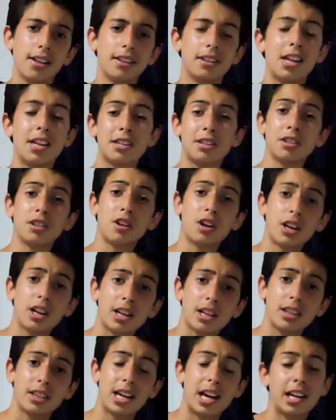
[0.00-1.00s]
that's
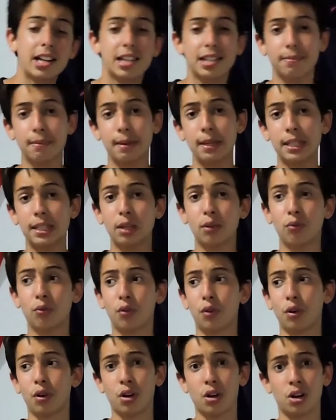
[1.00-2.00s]
not that expensive
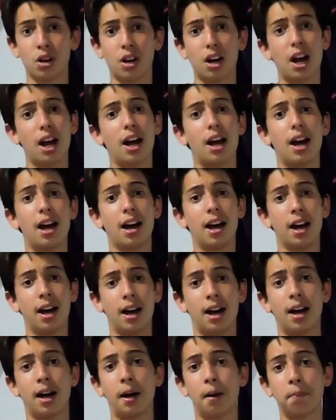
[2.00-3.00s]
for
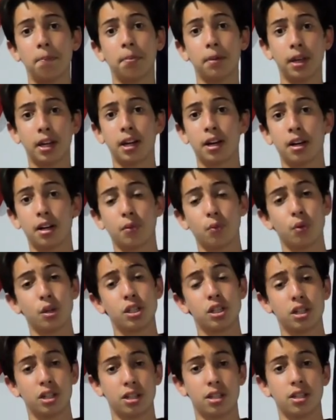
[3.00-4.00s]
a player
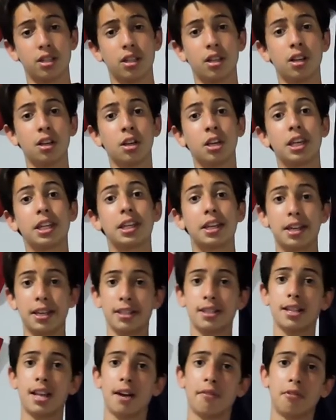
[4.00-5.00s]
which is in
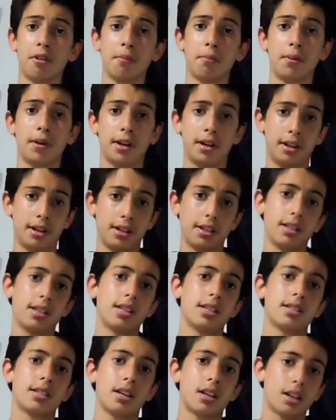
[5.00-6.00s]
his level, but
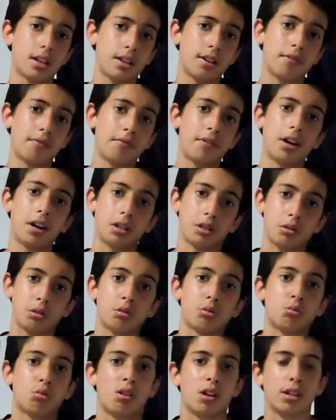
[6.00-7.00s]
it's a fine
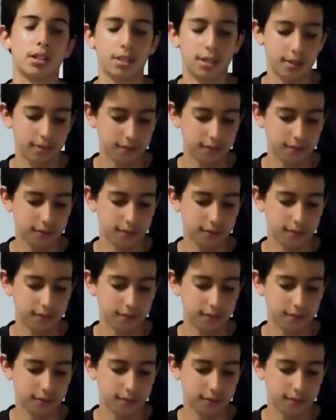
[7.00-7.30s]
contract.